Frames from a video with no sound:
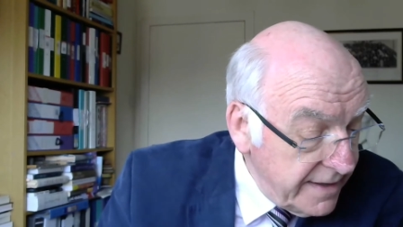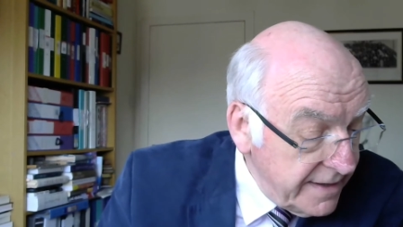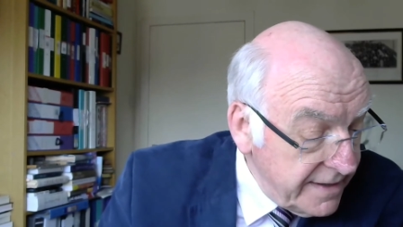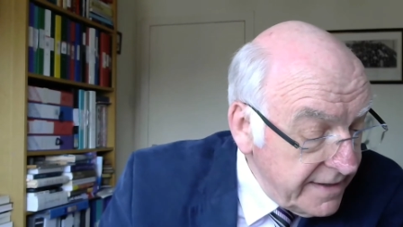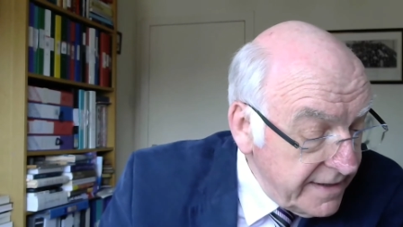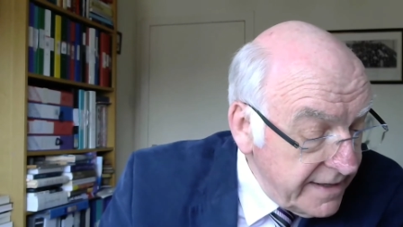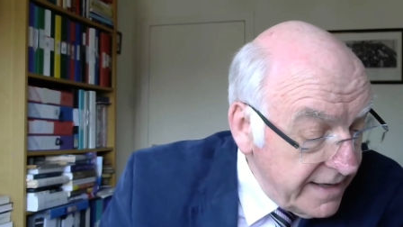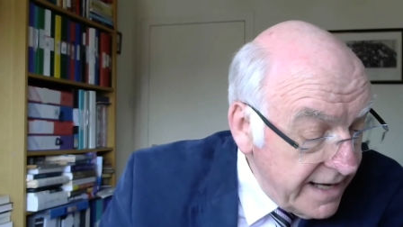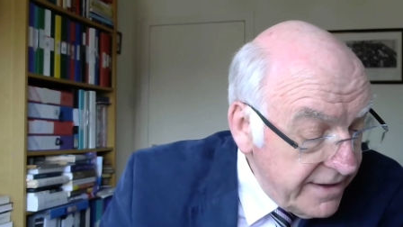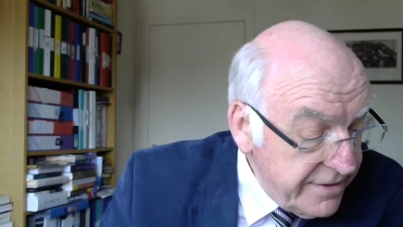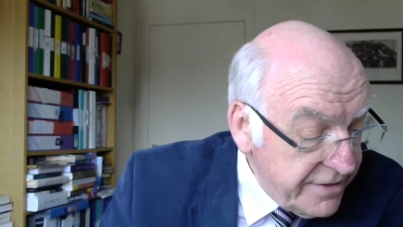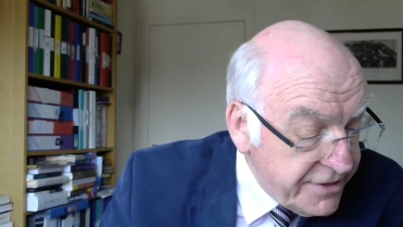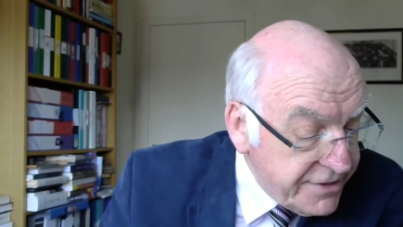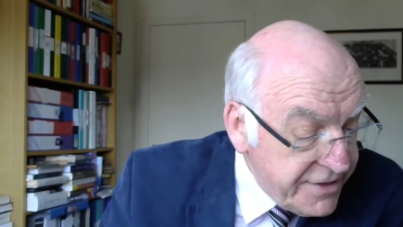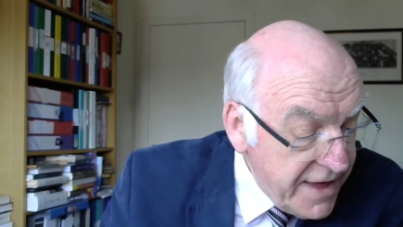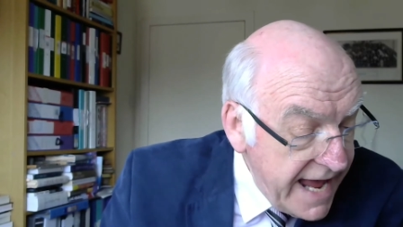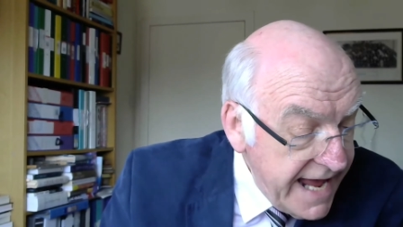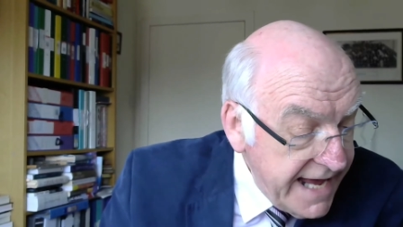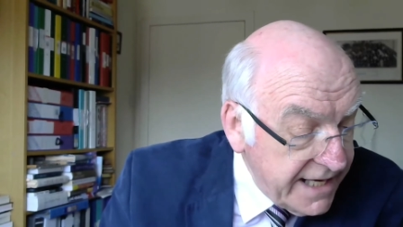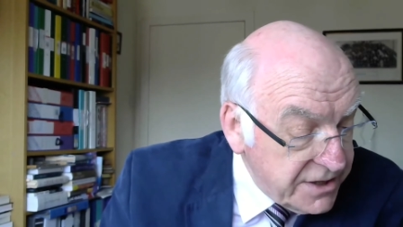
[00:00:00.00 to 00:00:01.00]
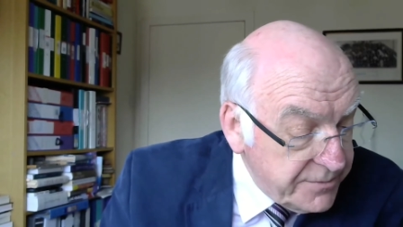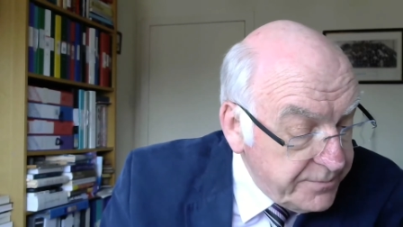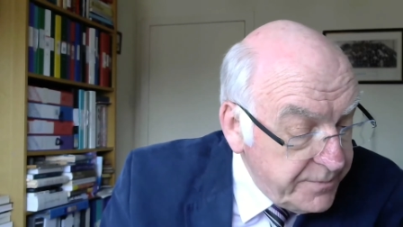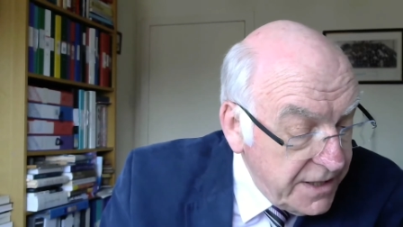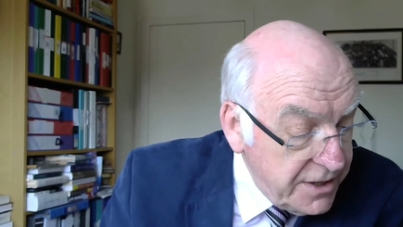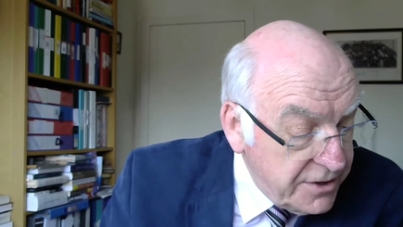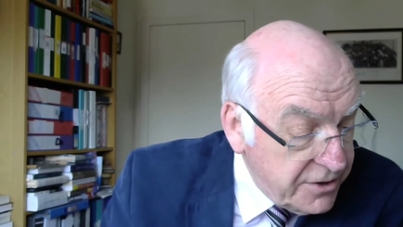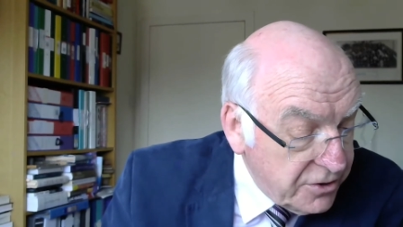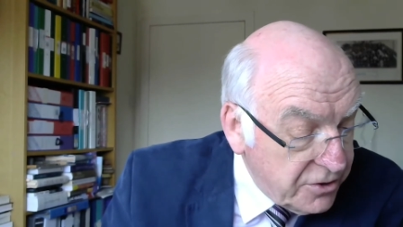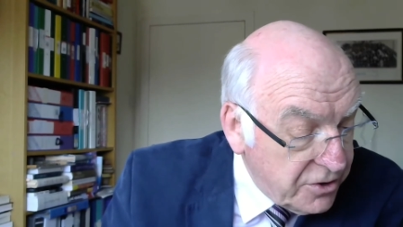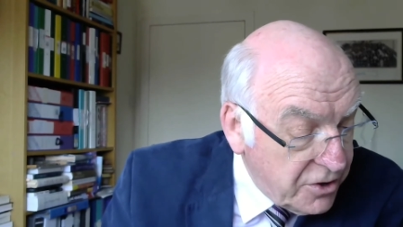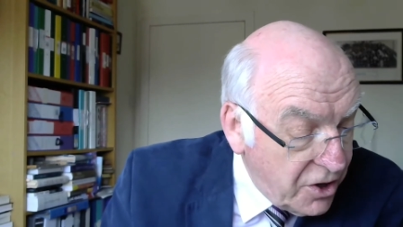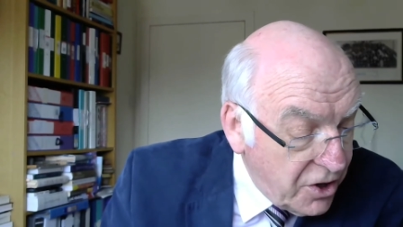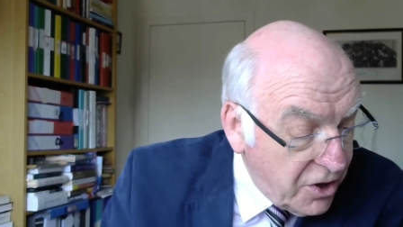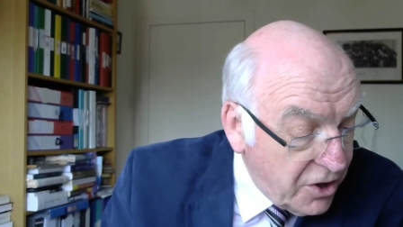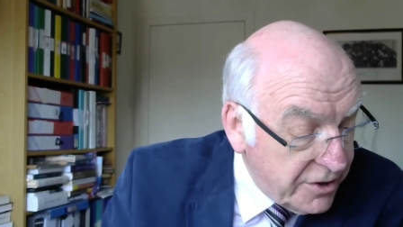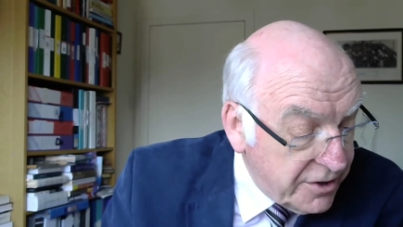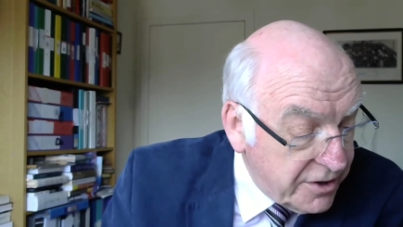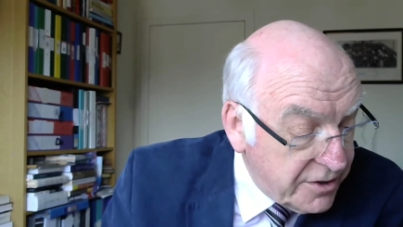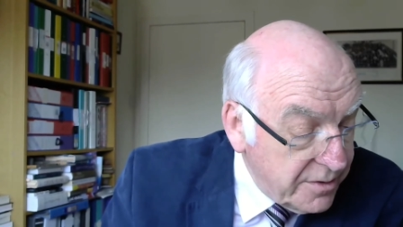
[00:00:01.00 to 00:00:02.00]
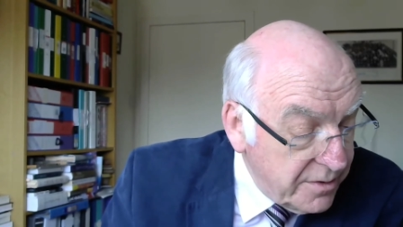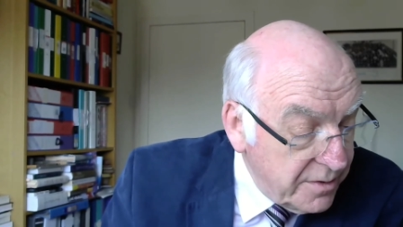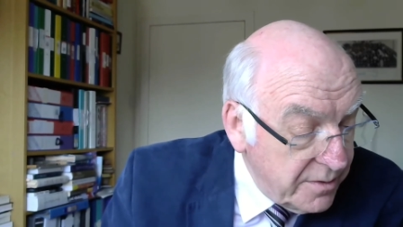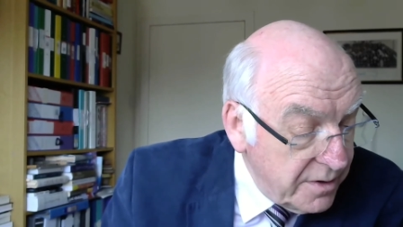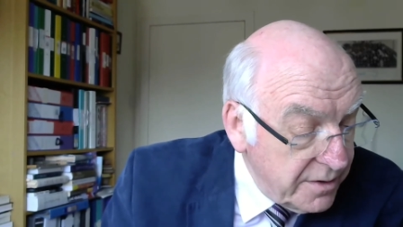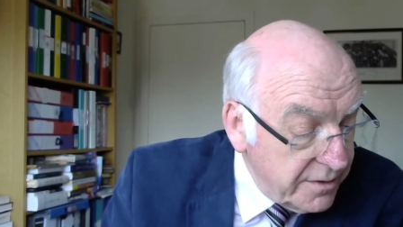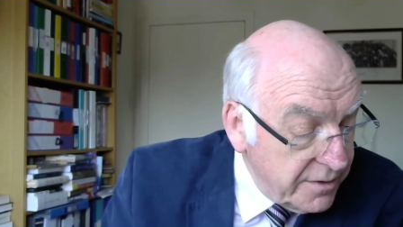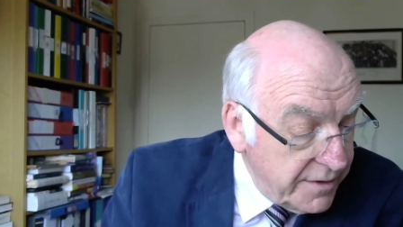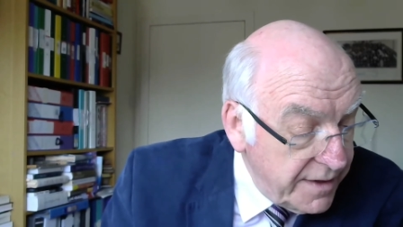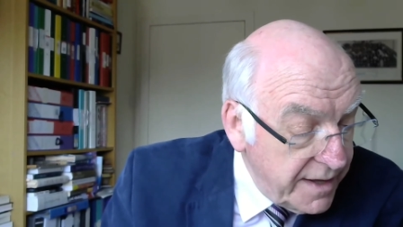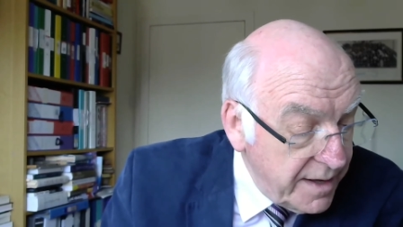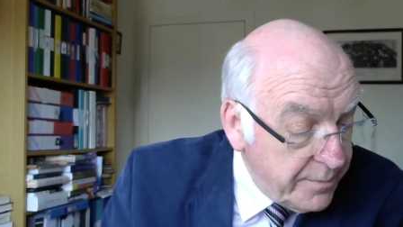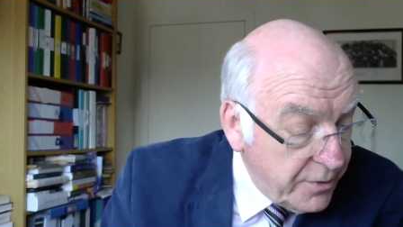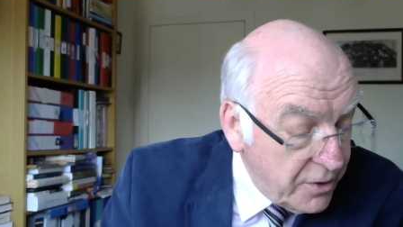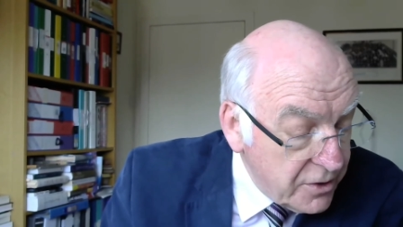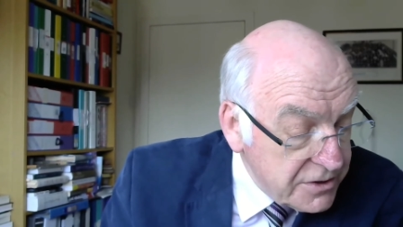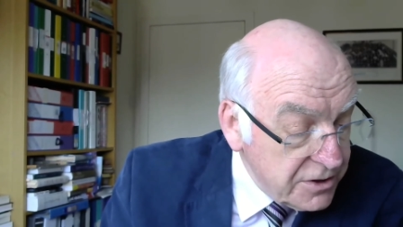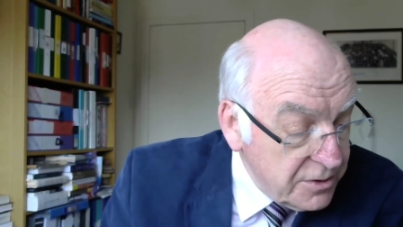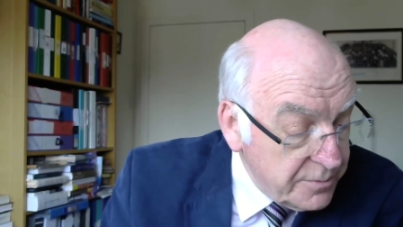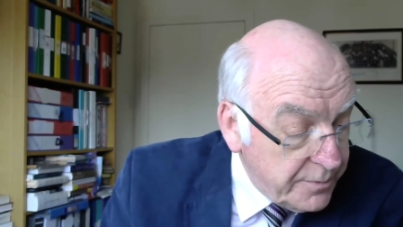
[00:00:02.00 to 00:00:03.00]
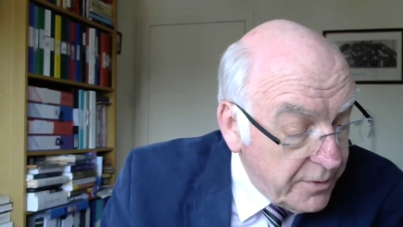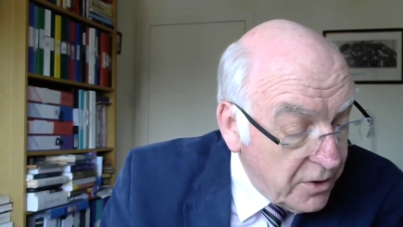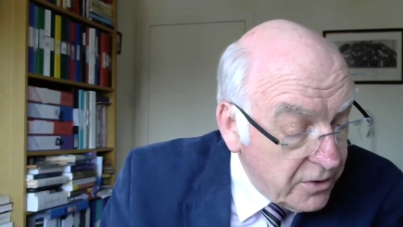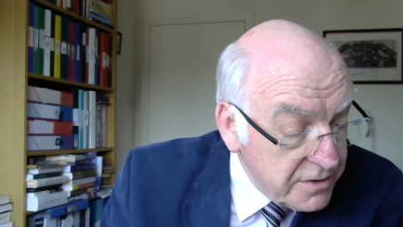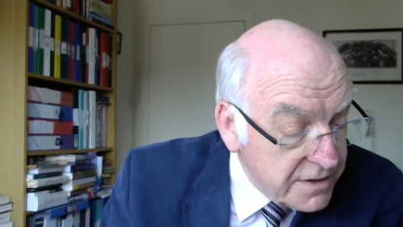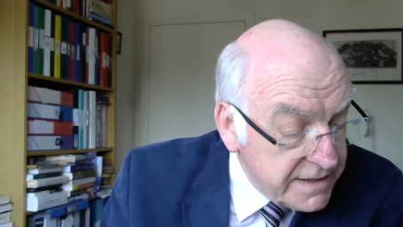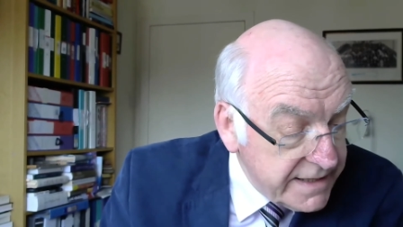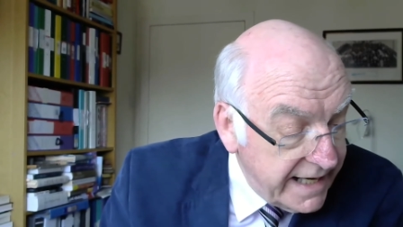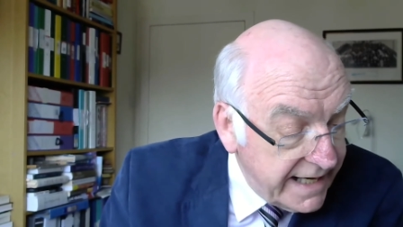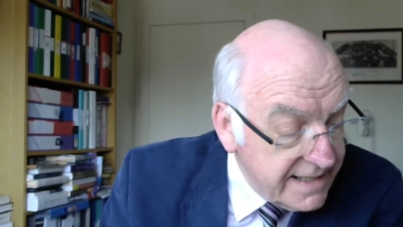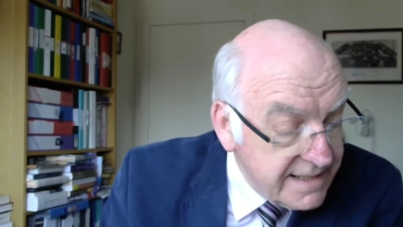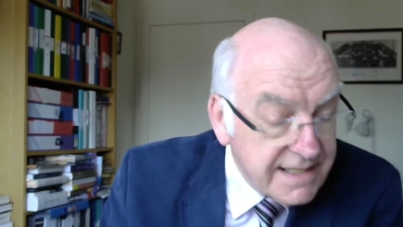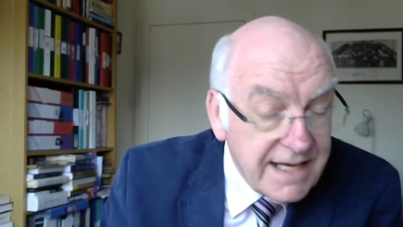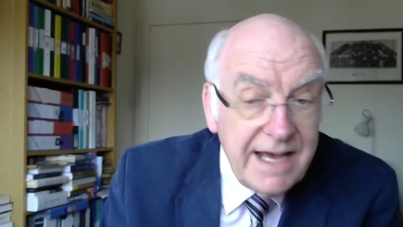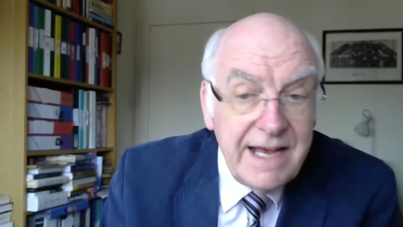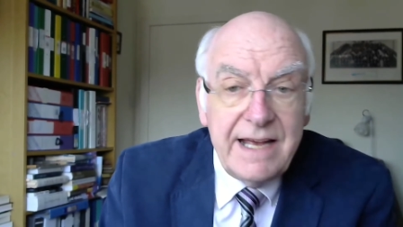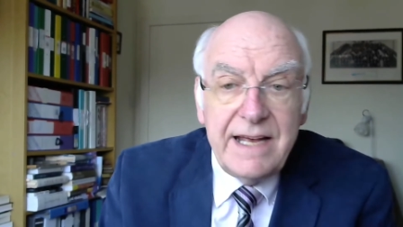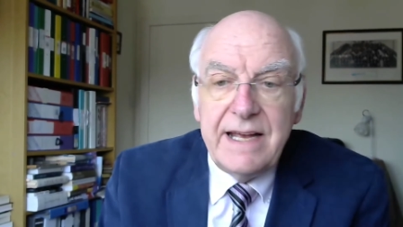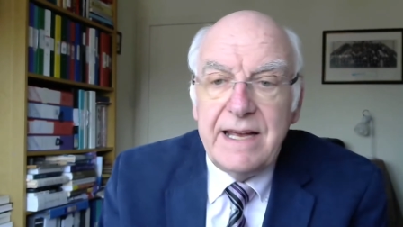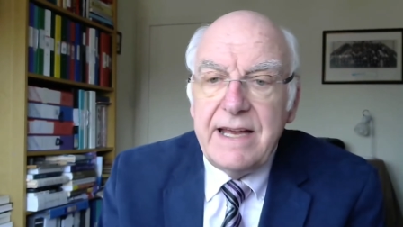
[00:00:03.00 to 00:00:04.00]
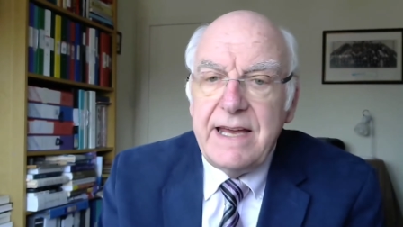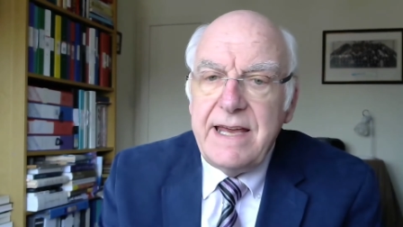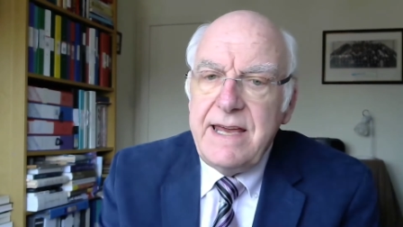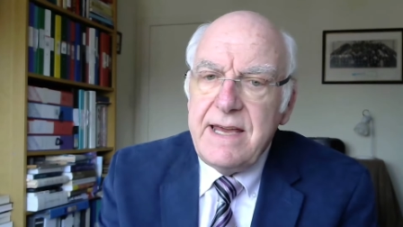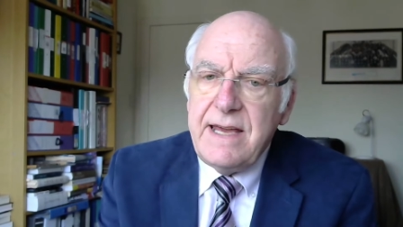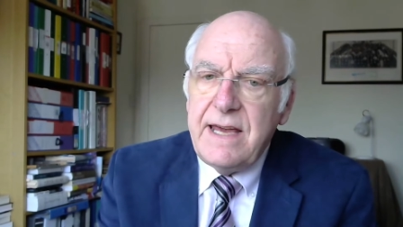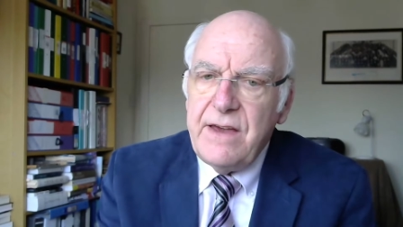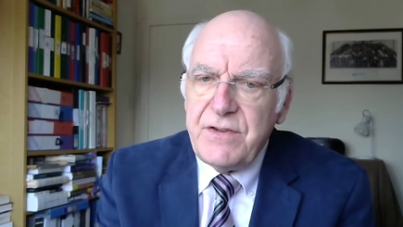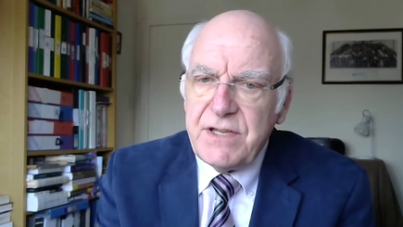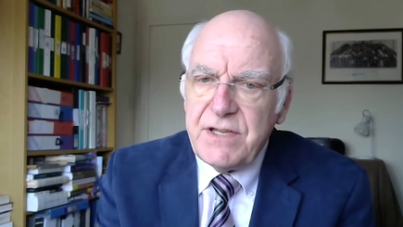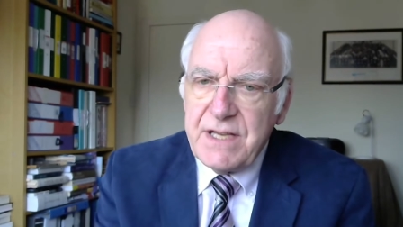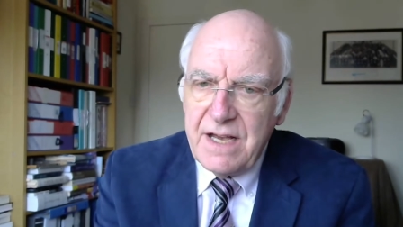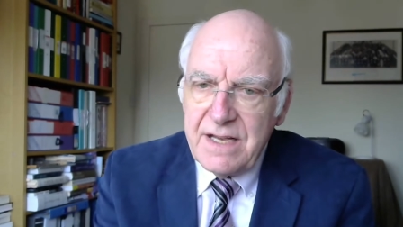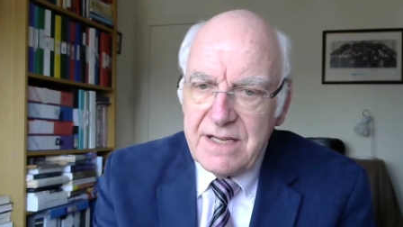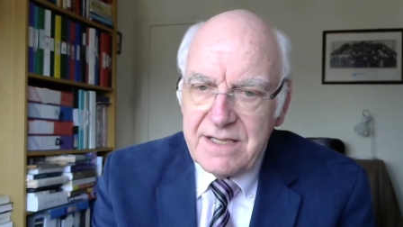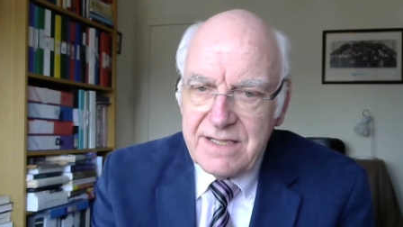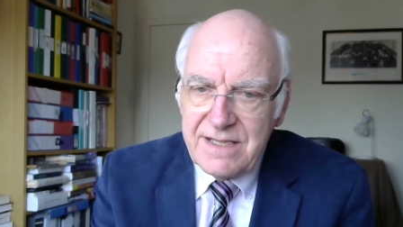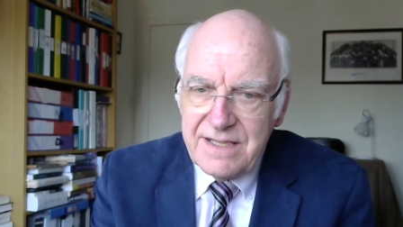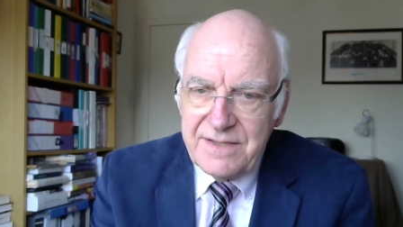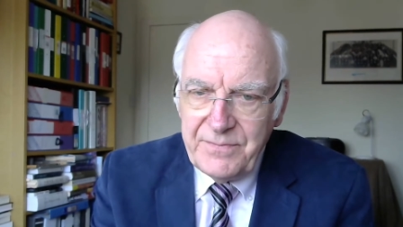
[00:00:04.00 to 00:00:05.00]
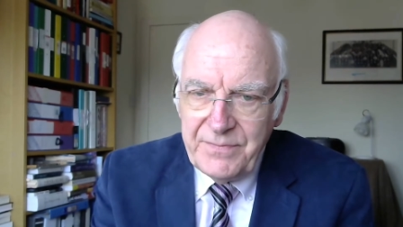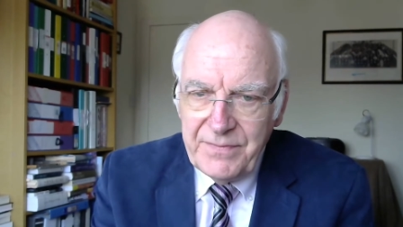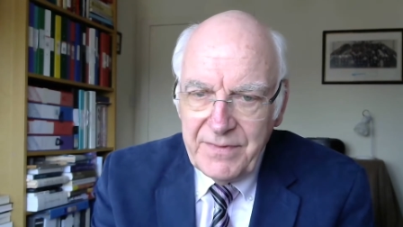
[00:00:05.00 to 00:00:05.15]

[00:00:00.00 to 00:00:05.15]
And thanks be to God, the Apostle Paul says, He gives us,